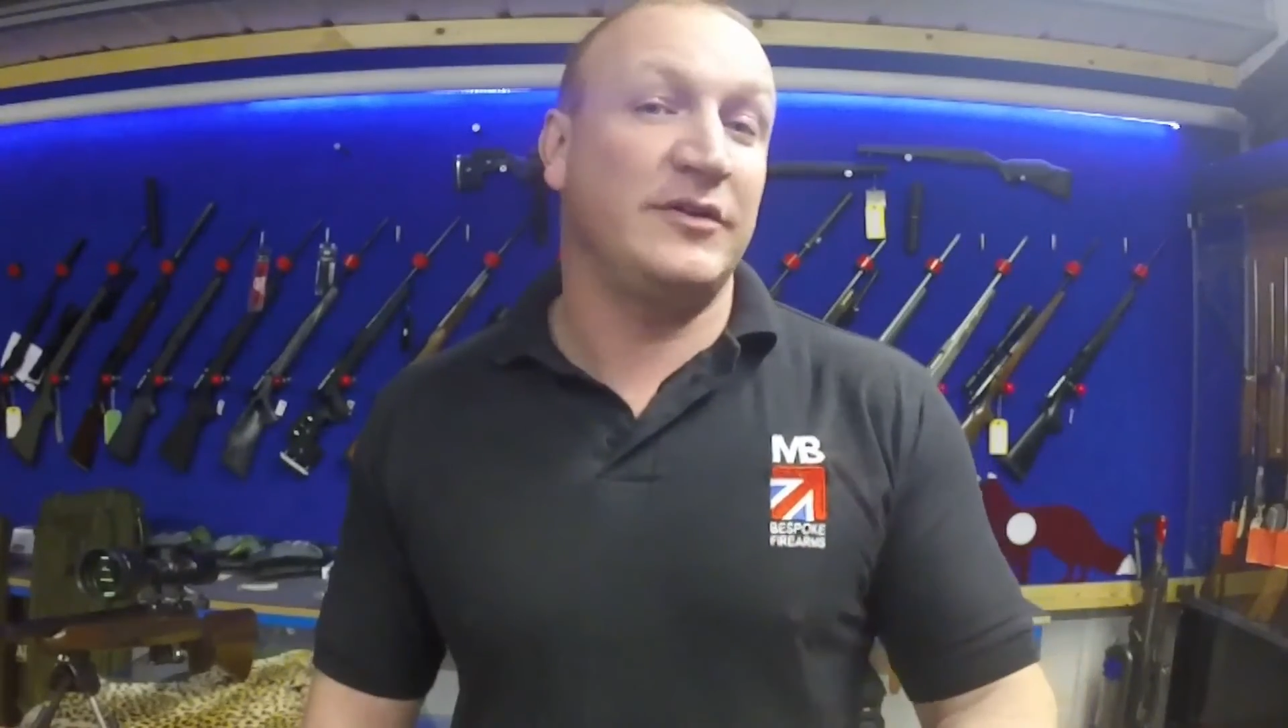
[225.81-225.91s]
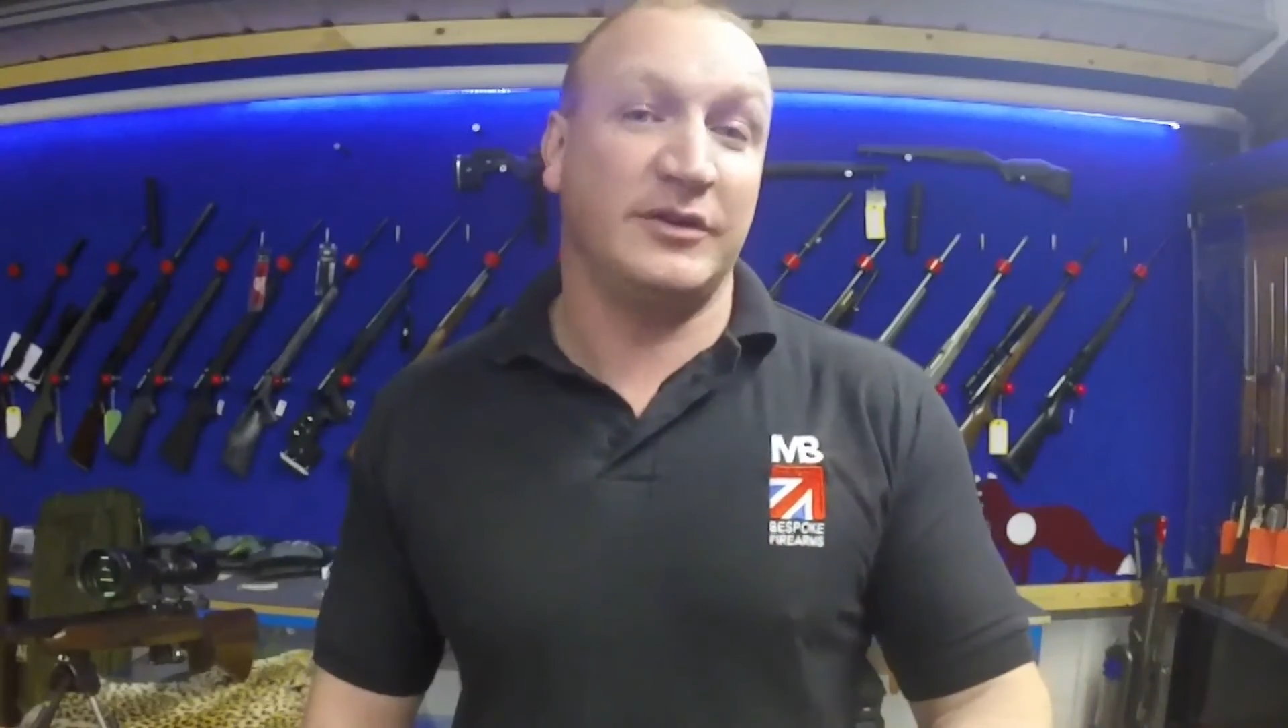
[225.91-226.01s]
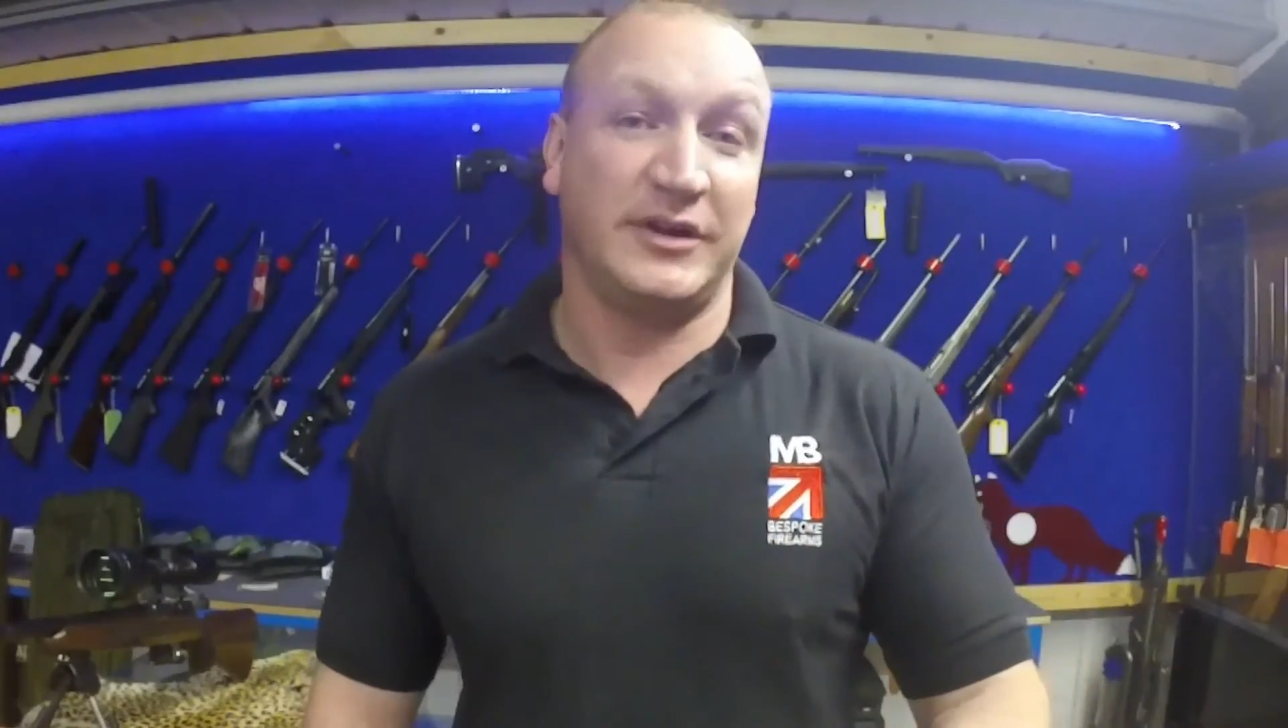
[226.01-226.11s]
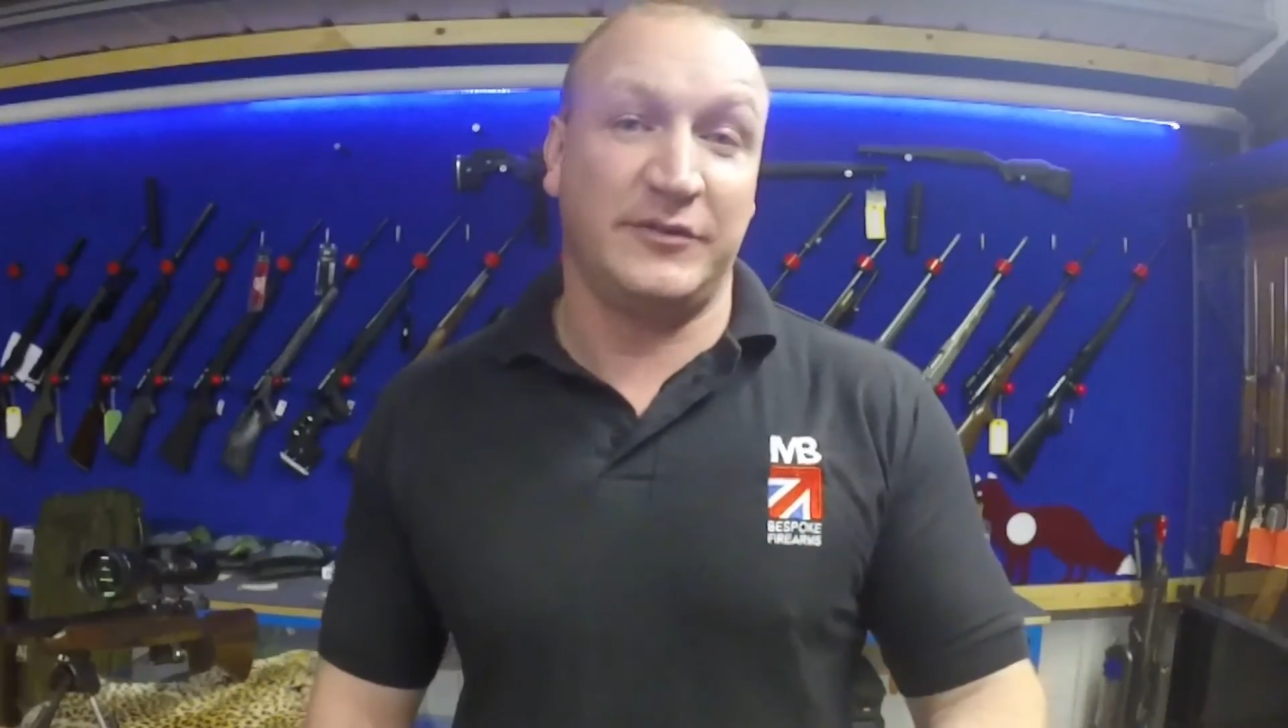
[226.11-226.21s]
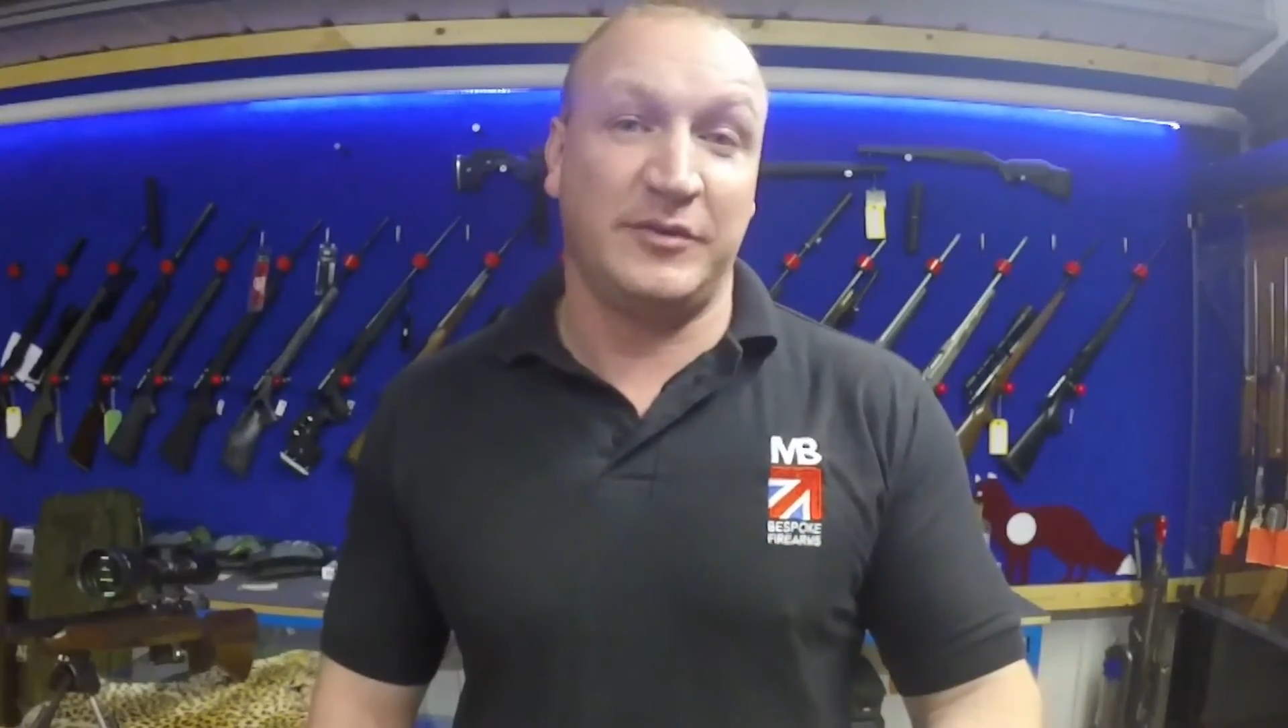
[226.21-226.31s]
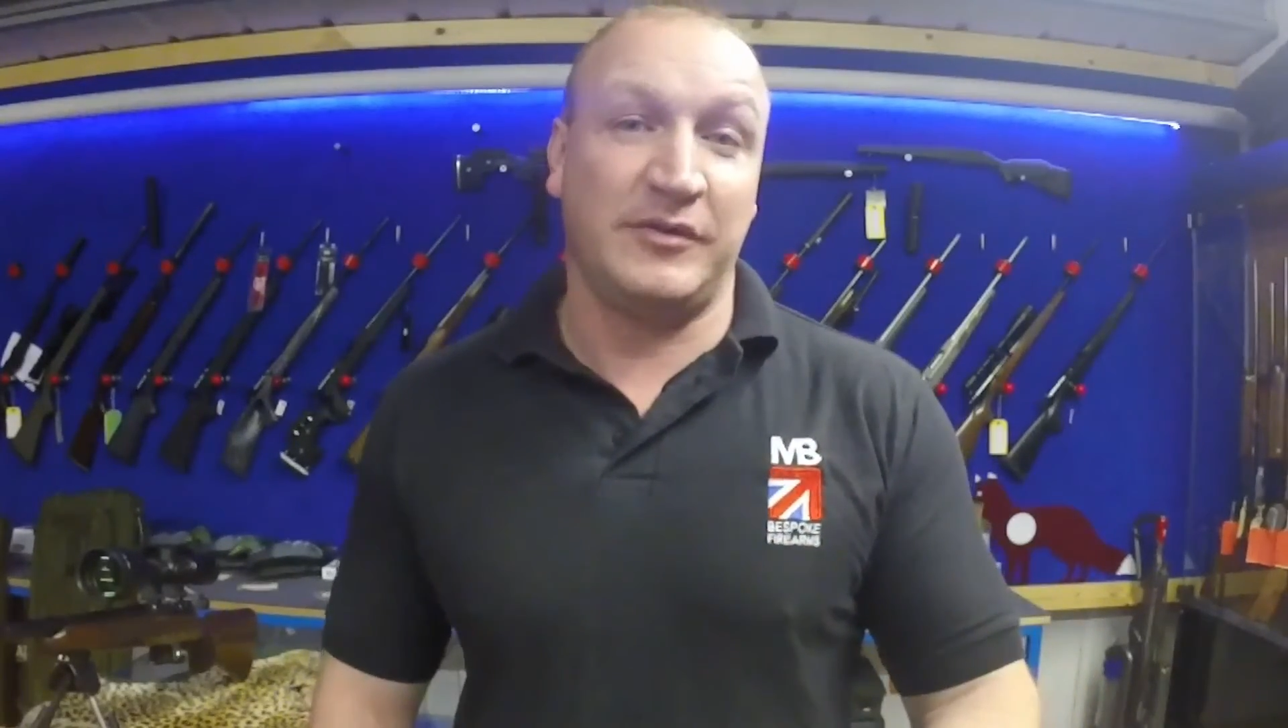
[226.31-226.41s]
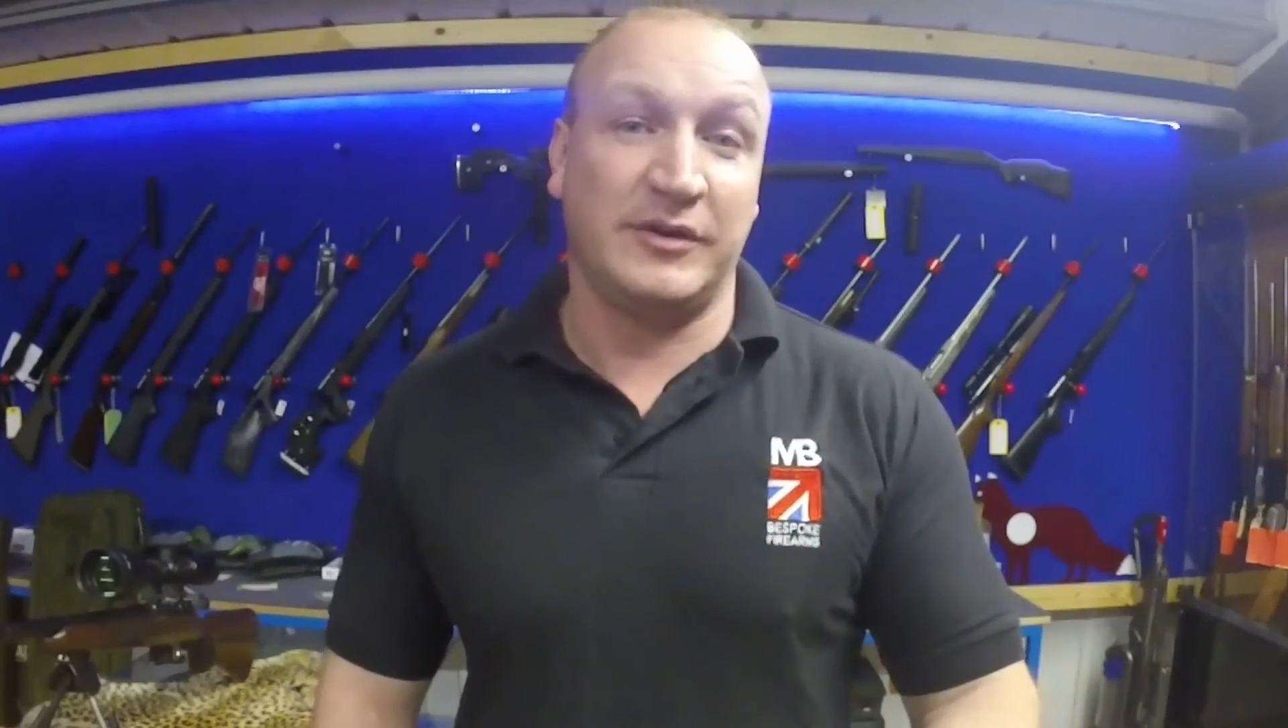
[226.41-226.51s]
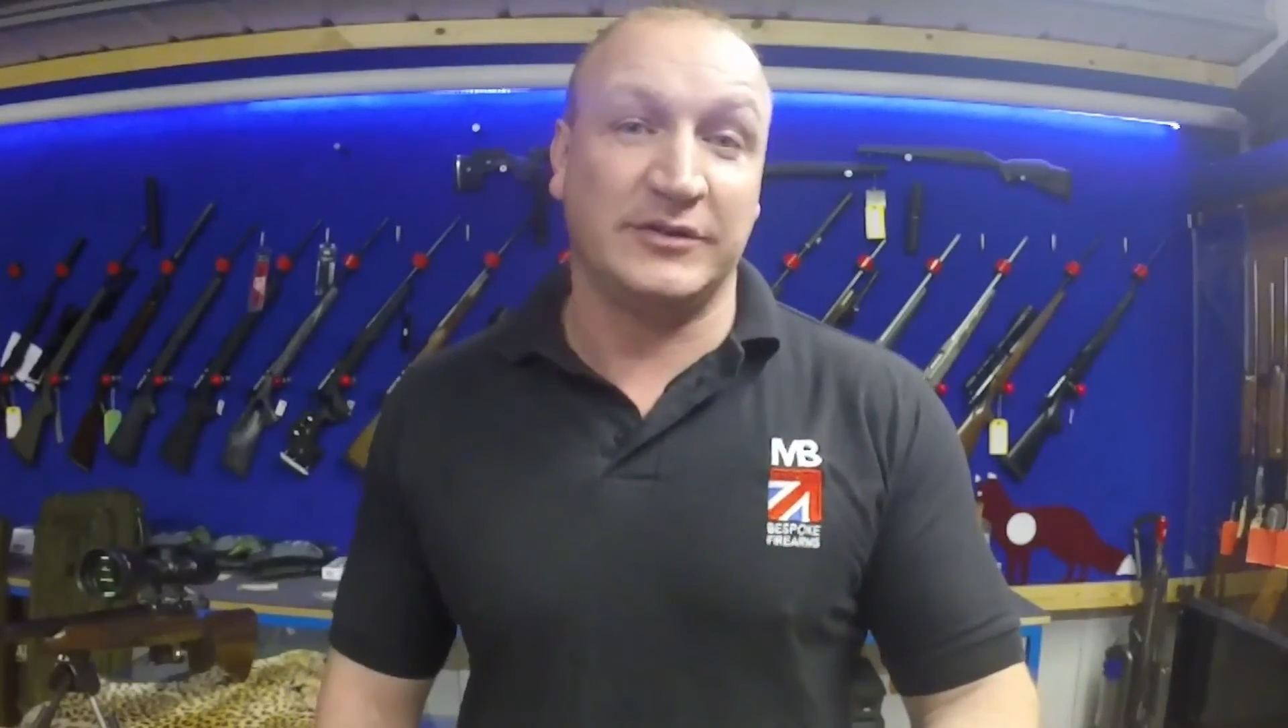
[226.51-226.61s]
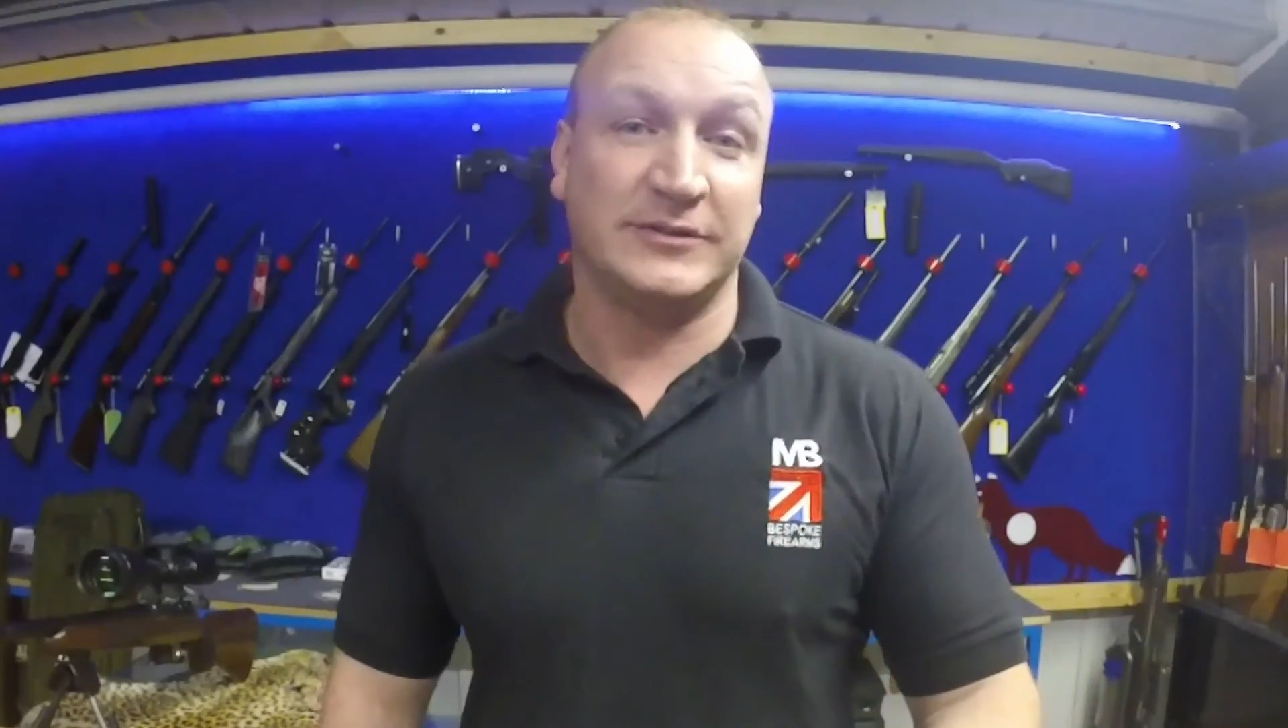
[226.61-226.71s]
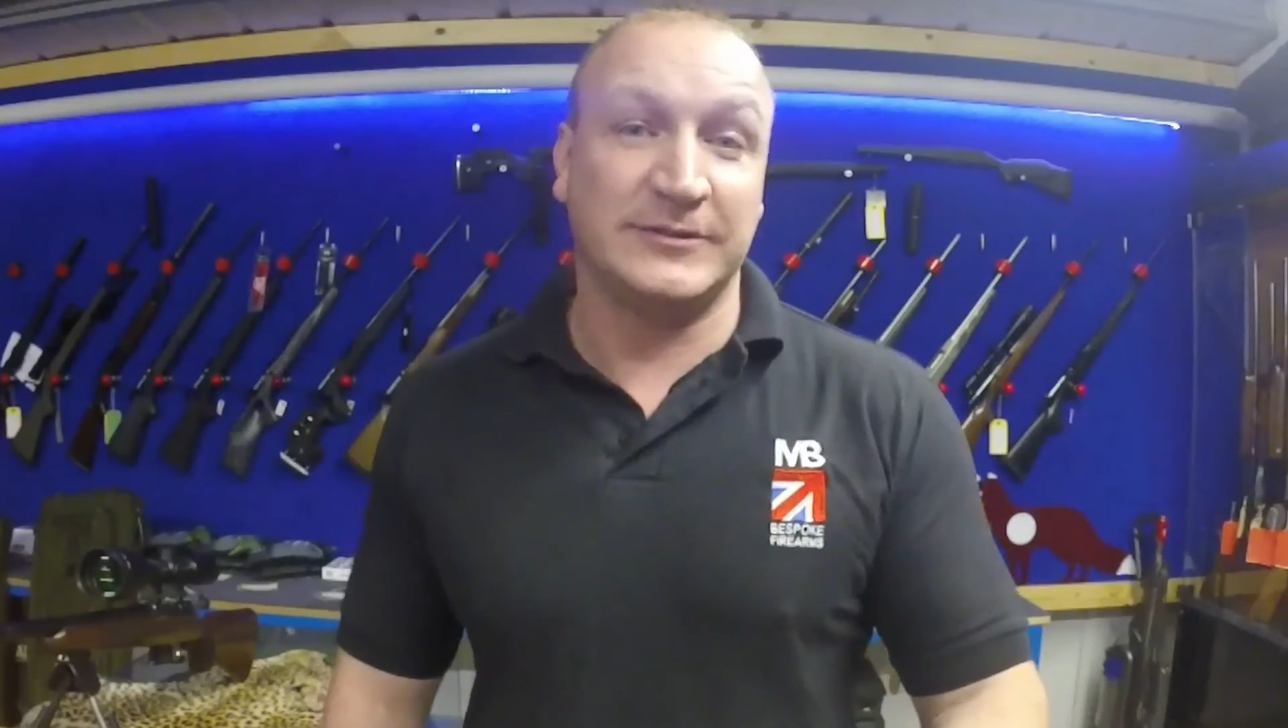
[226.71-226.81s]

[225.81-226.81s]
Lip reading: will never be right.